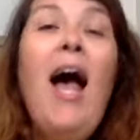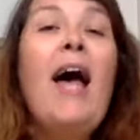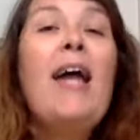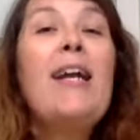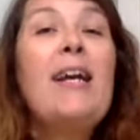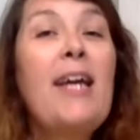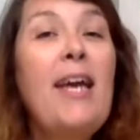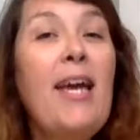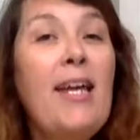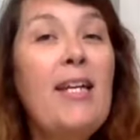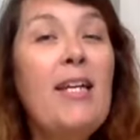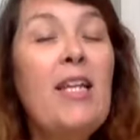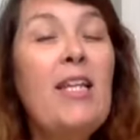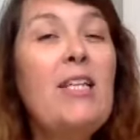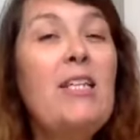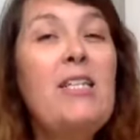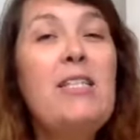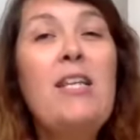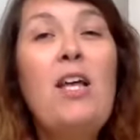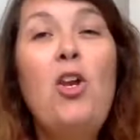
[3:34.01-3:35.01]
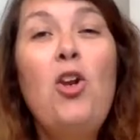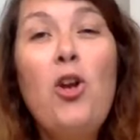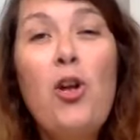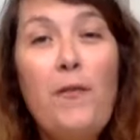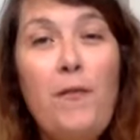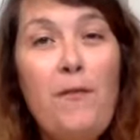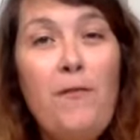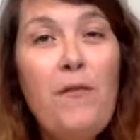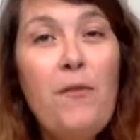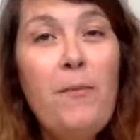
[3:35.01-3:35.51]
And again, there is a lot
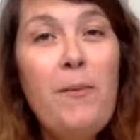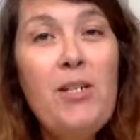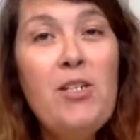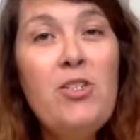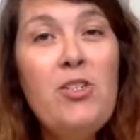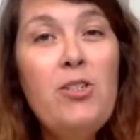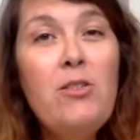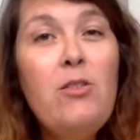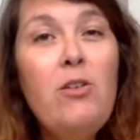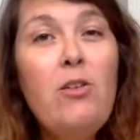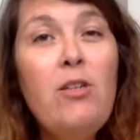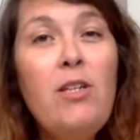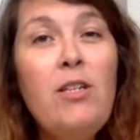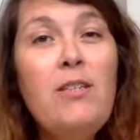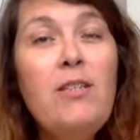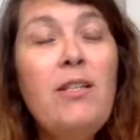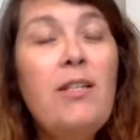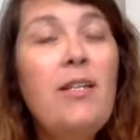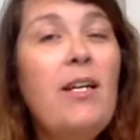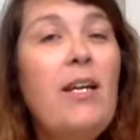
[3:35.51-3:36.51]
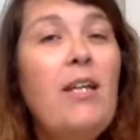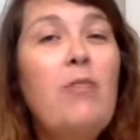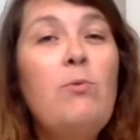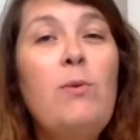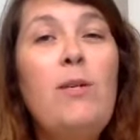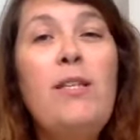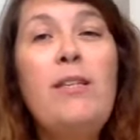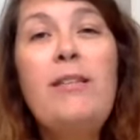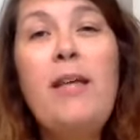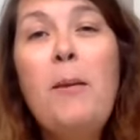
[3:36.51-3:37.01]
of information on internet
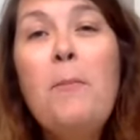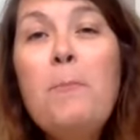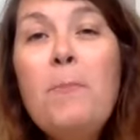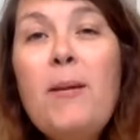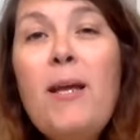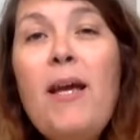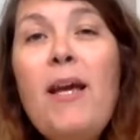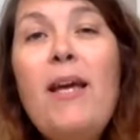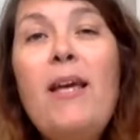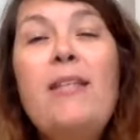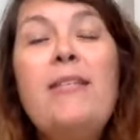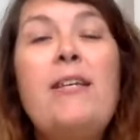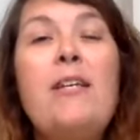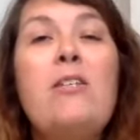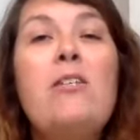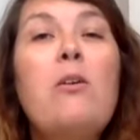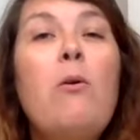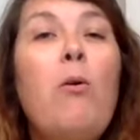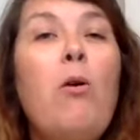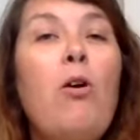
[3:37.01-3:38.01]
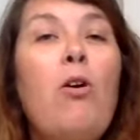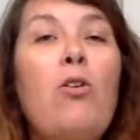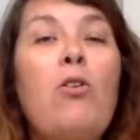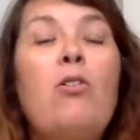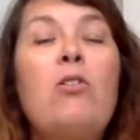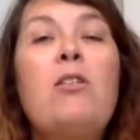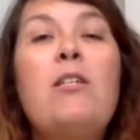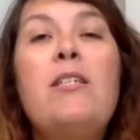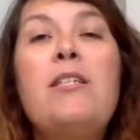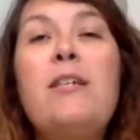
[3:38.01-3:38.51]
with templates and so
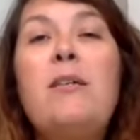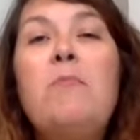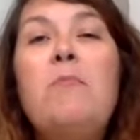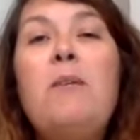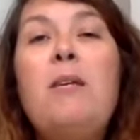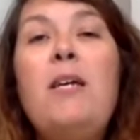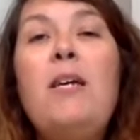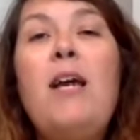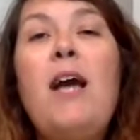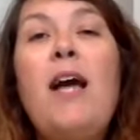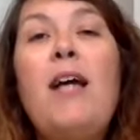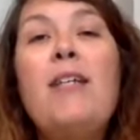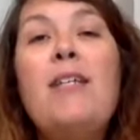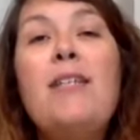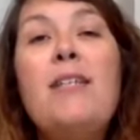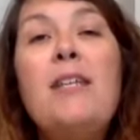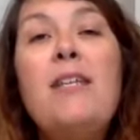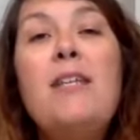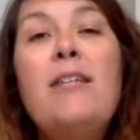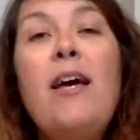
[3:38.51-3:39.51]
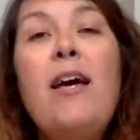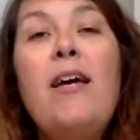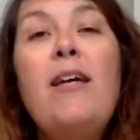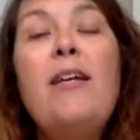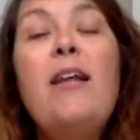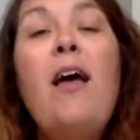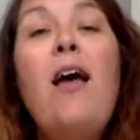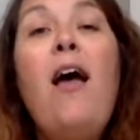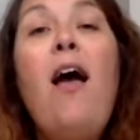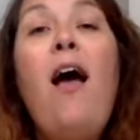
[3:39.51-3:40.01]
on. This can be as
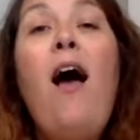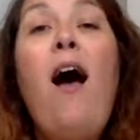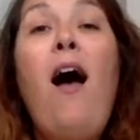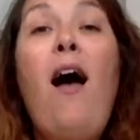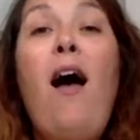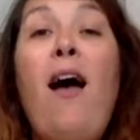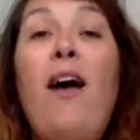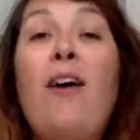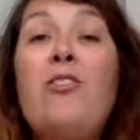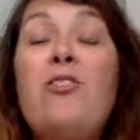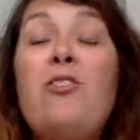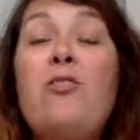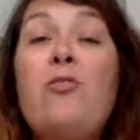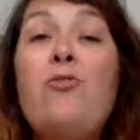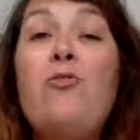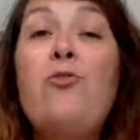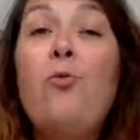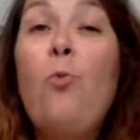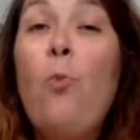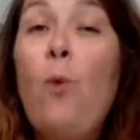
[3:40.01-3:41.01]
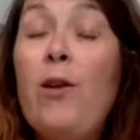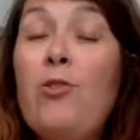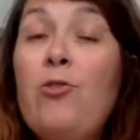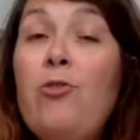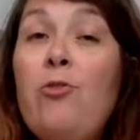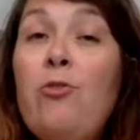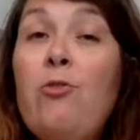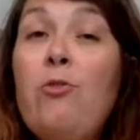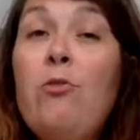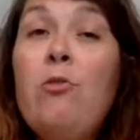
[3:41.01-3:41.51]
detailed as you want
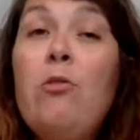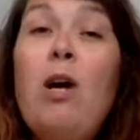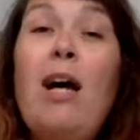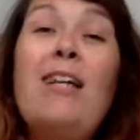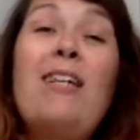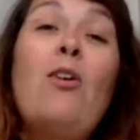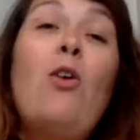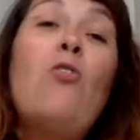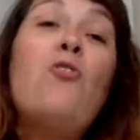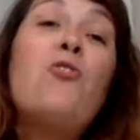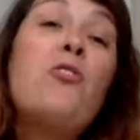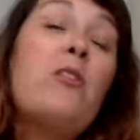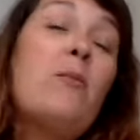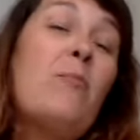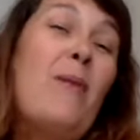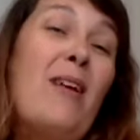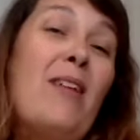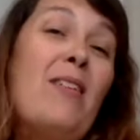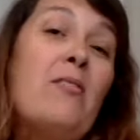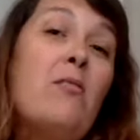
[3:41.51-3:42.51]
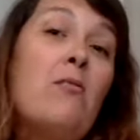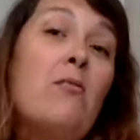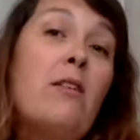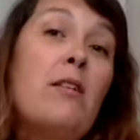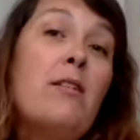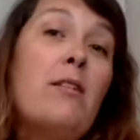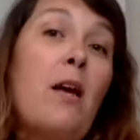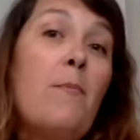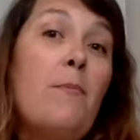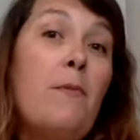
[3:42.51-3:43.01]
to, and also depends on
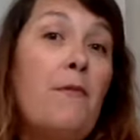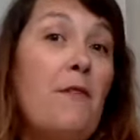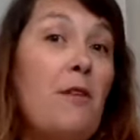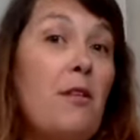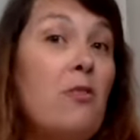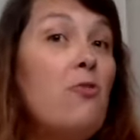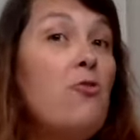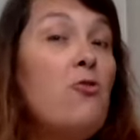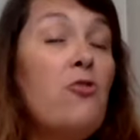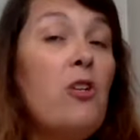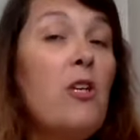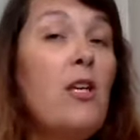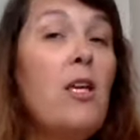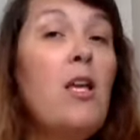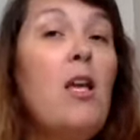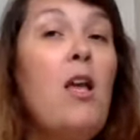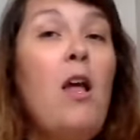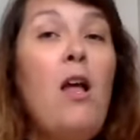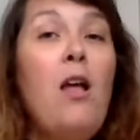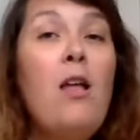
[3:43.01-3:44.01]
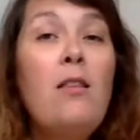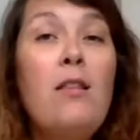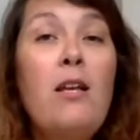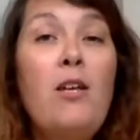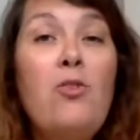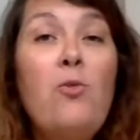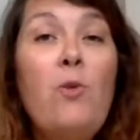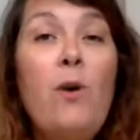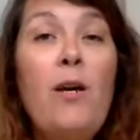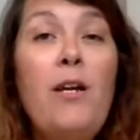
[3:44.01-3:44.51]
the type of industry
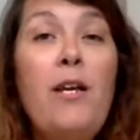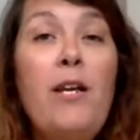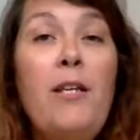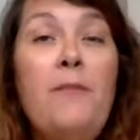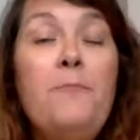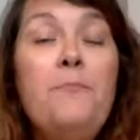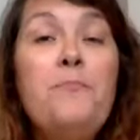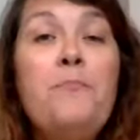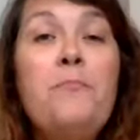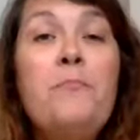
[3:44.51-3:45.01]
that you are in.